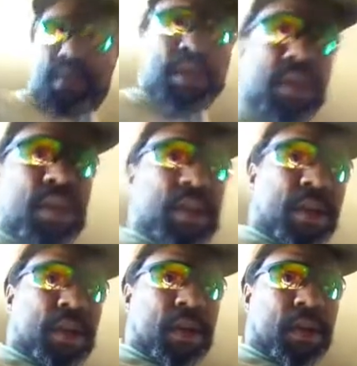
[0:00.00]

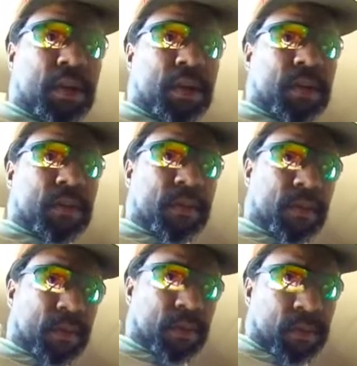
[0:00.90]

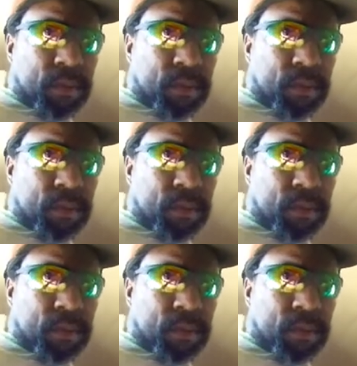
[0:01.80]
[no speech]